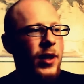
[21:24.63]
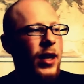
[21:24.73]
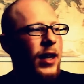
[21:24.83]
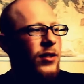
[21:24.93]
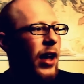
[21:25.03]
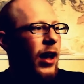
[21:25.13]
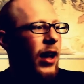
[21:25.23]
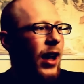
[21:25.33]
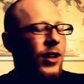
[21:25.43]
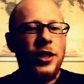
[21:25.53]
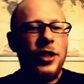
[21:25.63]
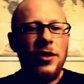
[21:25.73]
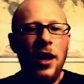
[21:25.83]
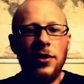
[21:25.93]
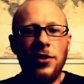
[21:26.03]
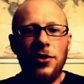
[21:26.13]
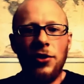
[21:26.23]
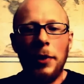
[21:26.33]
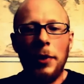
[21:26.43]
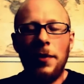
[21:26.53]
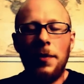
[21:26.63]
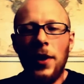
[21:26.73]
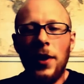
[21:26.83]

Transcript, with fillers: he's like, hey, she's not stupid.